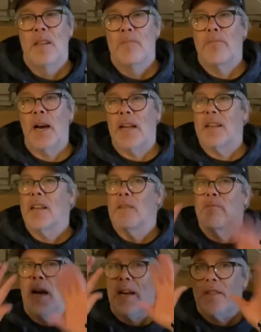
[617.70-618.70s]

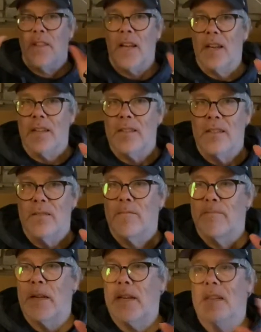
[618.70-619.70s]
But back then,
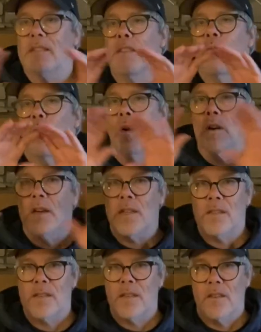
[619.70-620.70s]
because of war
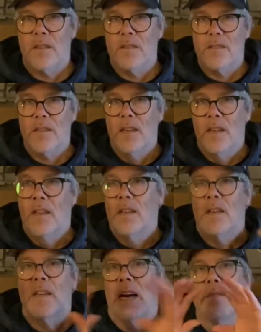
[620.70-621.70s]
concerns,
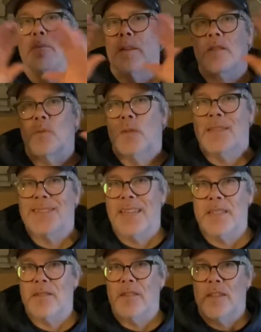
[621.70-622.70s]
governments were
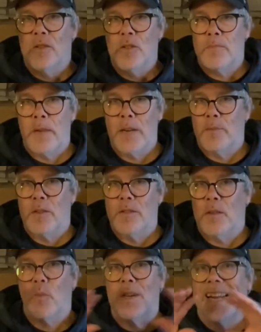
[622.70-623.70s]
censoring
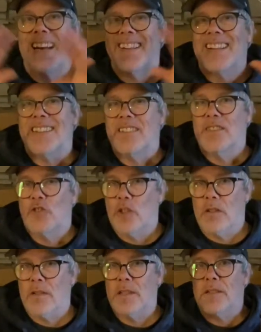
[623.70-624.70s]
newspapers and would not let
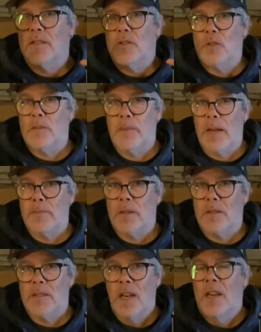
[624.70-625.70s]
journalists and
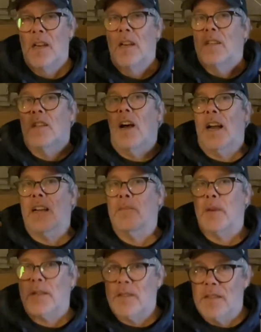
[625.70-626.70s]
newspapers talk
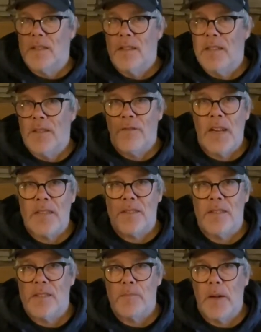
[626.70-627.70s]
about the effects
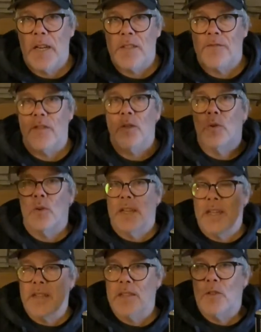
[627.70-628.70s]
of the Spanish flu
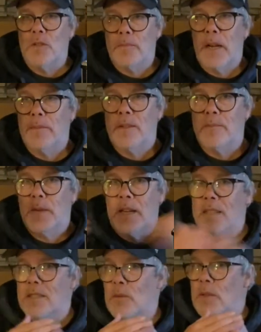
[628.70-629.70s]
in the newspapers
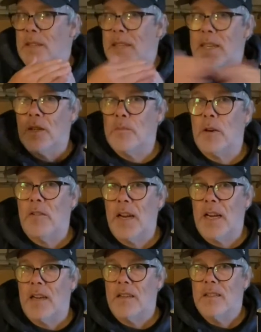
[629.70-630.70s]
because it would kill
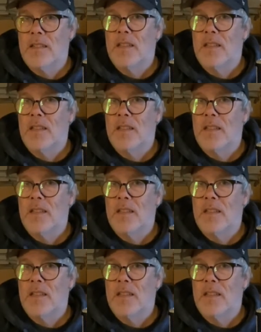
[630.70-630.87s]
morale.